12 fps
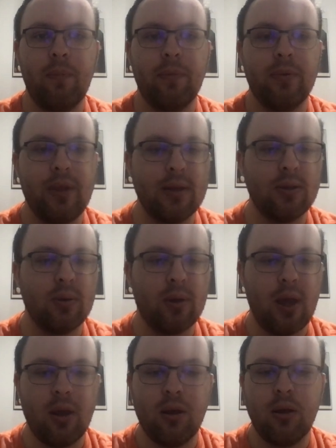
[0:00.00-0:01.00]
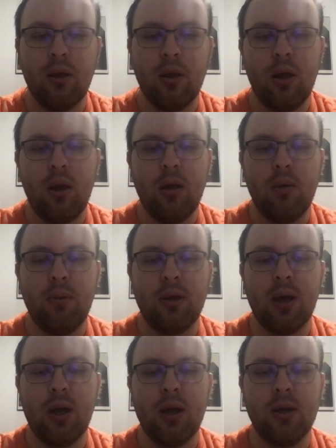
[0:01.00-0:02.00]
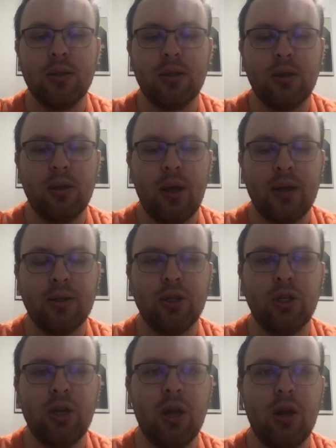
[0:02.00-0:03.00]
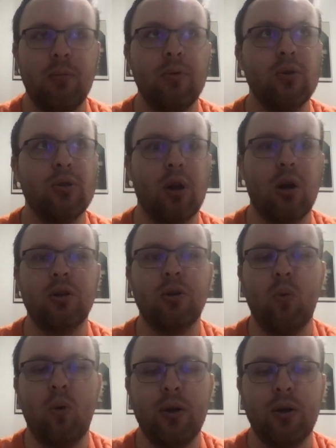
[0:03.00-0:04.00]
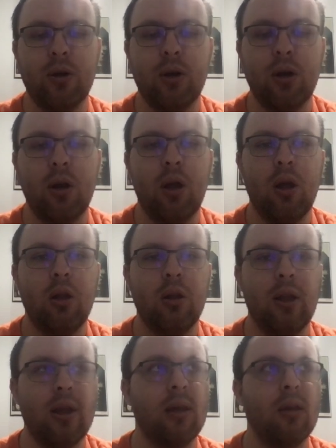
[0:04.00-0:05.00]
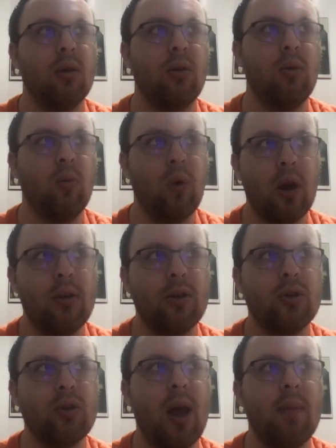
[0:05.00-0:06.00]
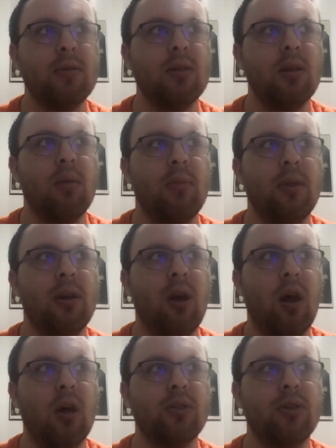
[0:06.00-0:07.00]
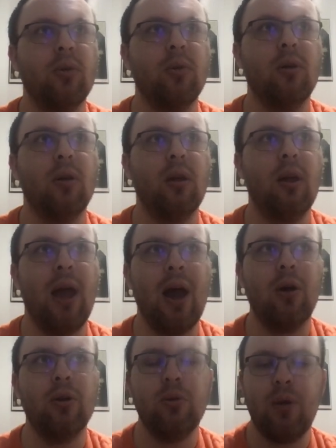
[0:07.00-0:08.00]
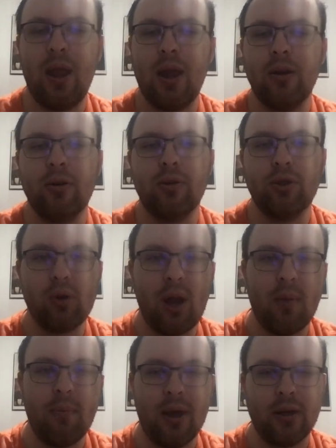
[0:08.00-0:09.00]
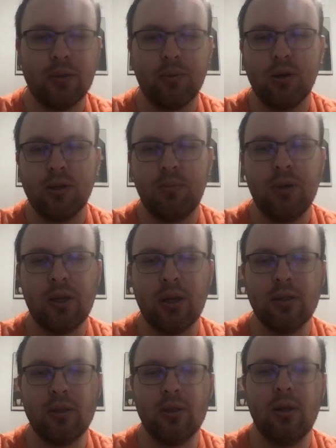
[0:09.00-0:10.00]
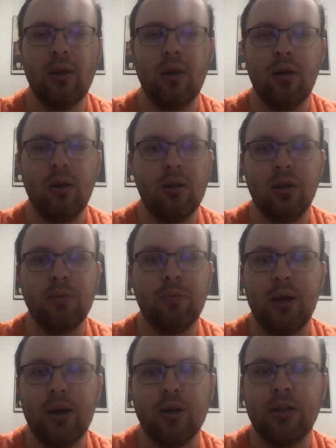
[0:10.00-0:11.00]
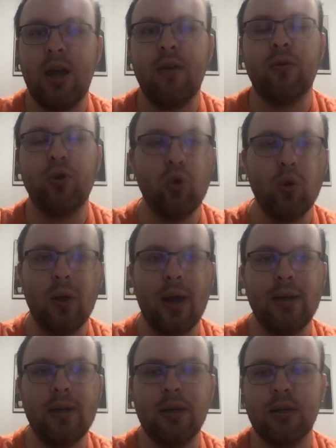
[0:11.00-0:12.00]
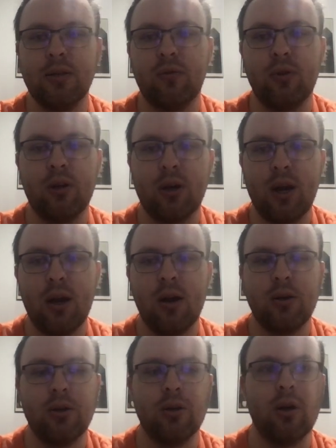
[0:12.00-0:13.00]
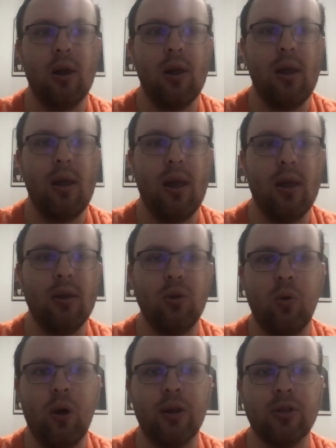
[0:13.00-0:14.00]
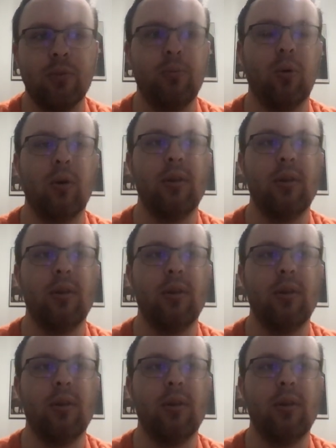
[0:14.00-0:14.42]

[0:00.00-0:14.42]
That's okay. Because as a GM, you start to wonder, like, where are the traps? But then also, how do you handle trap experts? Because these players have cool ideas for their character, and you want to support